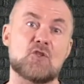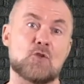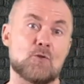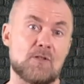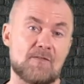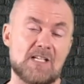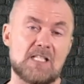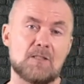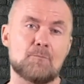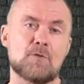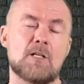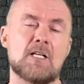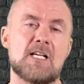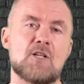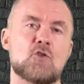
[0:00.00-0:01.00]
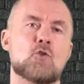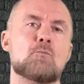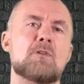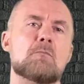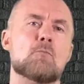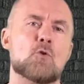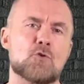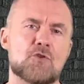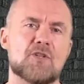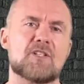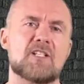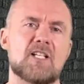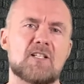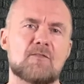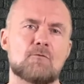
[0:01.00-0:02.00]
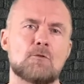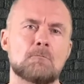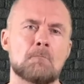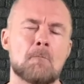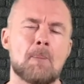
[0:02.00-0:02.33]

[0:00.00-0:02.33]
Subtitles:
to develop to be more successful,